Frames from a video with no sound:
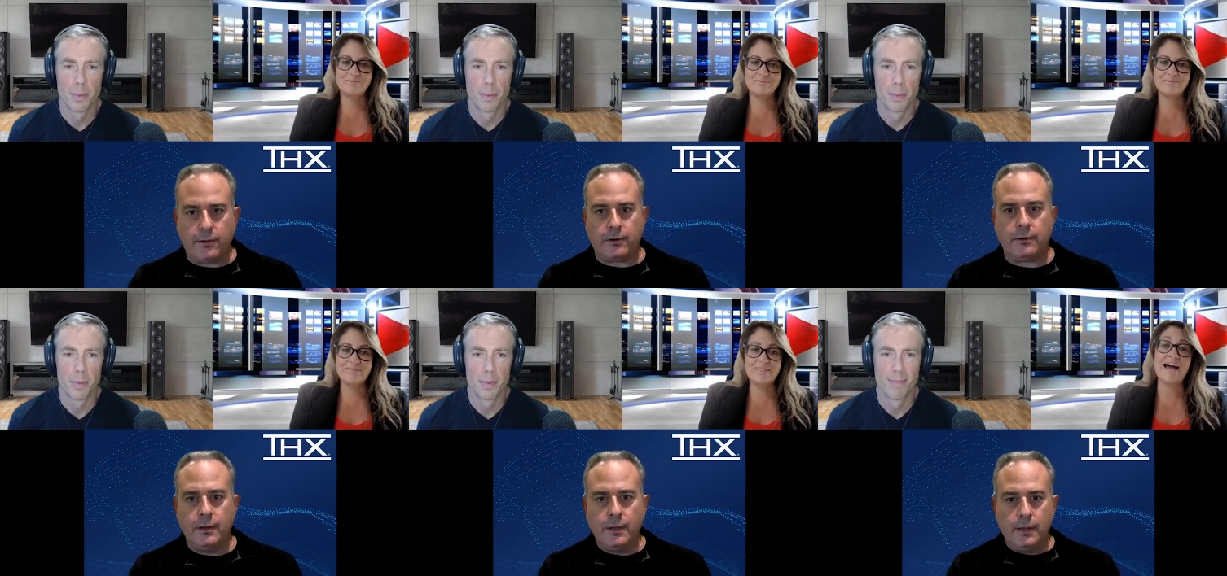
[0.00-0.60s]

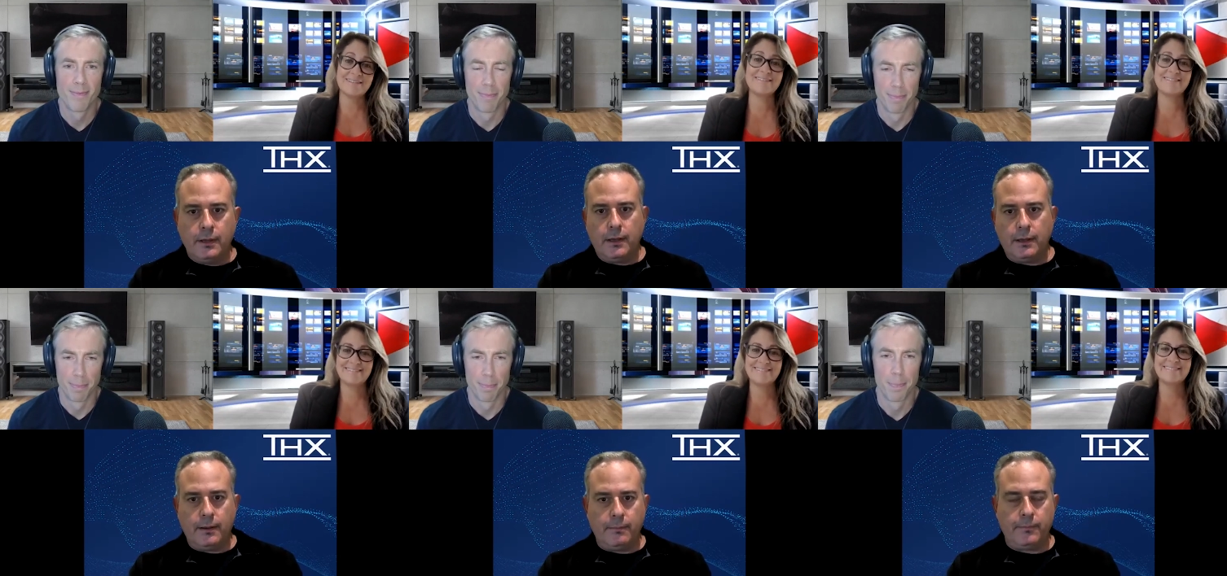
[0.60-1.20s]
Speaker 1: together
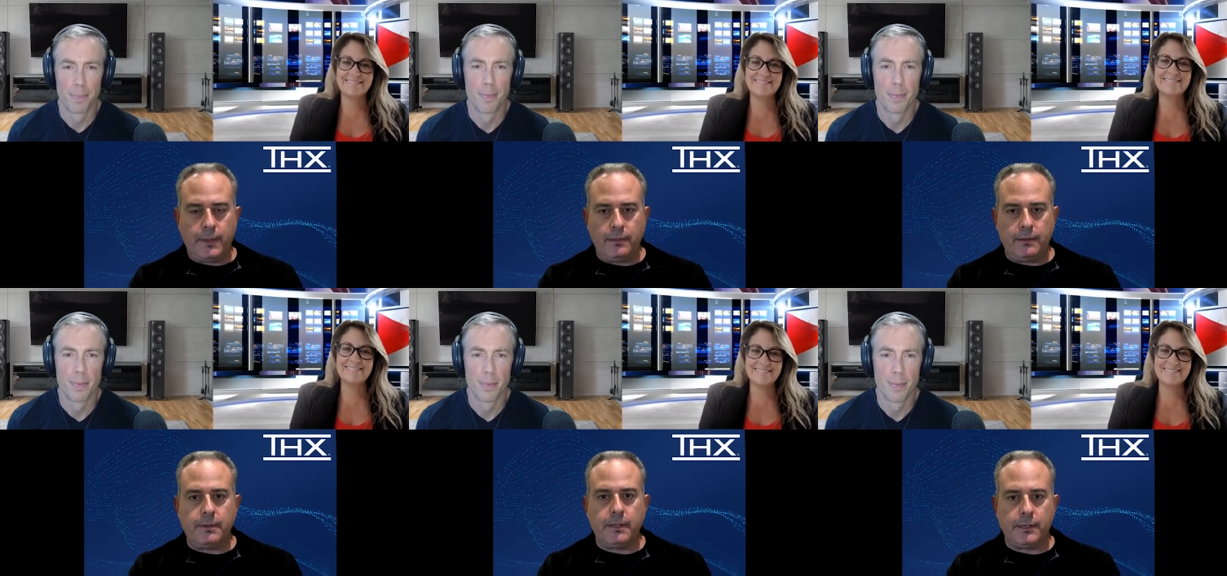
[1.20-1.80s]
yes. um,
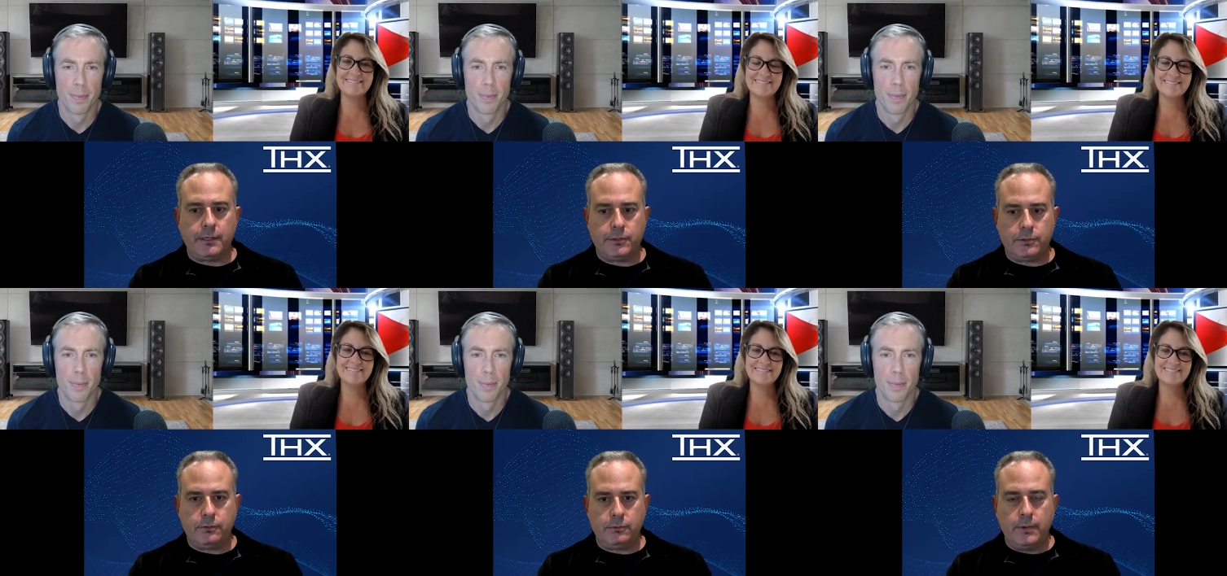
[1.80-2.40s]
and the ability
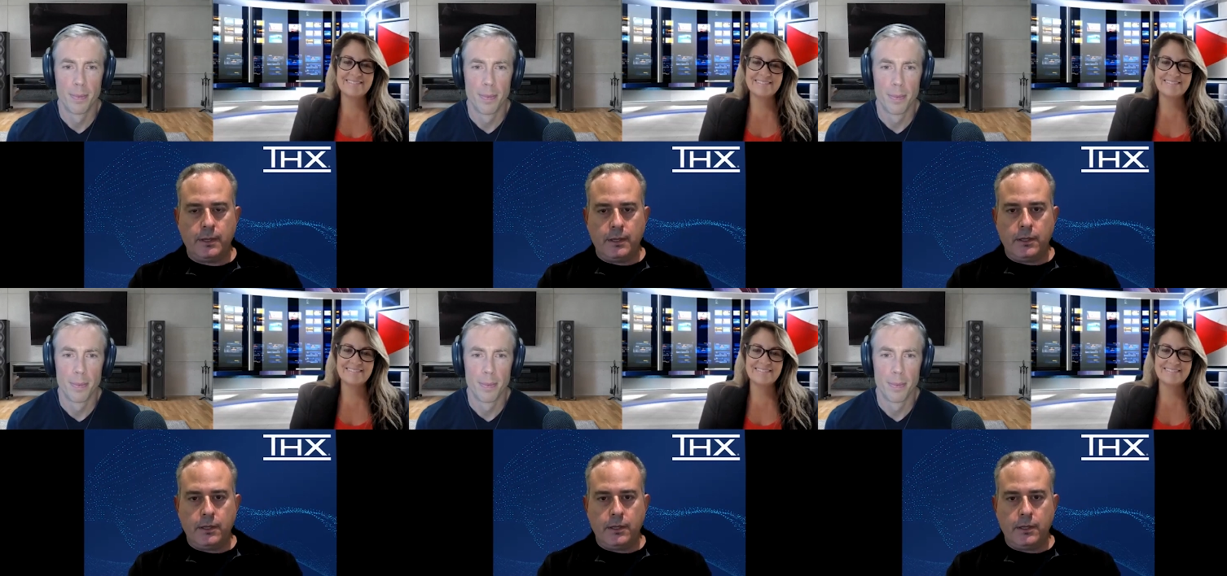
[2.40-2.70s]
to